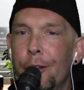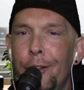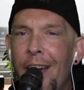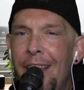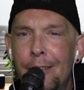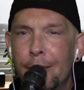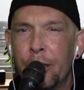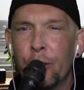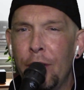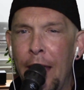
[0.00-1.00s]
nice
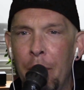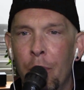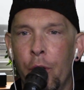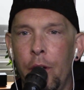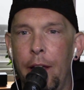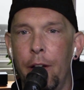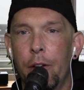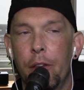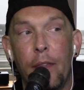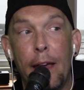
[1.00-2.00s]
little neighborhood
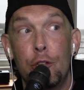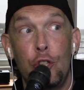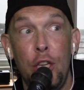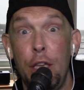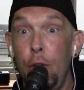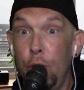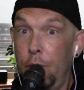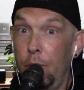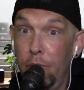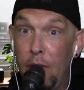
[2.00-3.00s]
here that
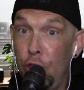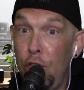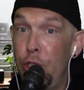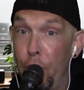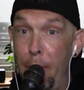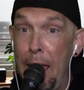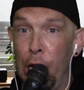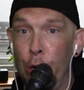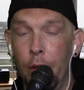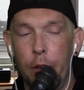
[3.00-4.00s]
she's, that she's the
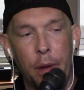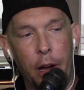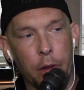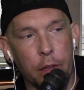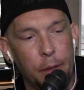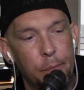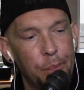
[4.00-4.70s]
mayor of, apparently.